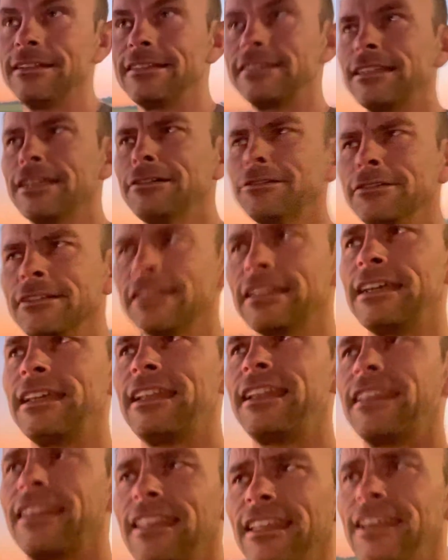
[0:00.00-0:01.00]
Don't
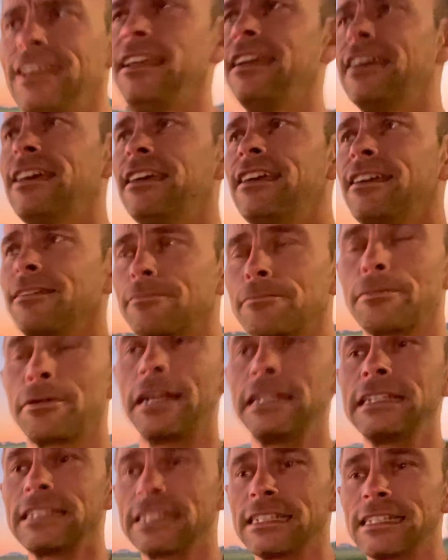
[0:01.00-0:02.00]
let the
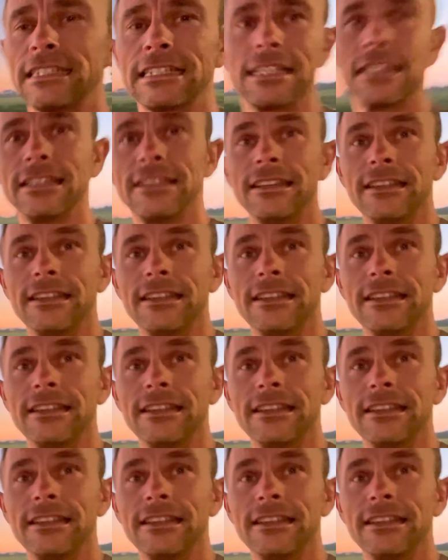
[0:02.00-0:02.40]
present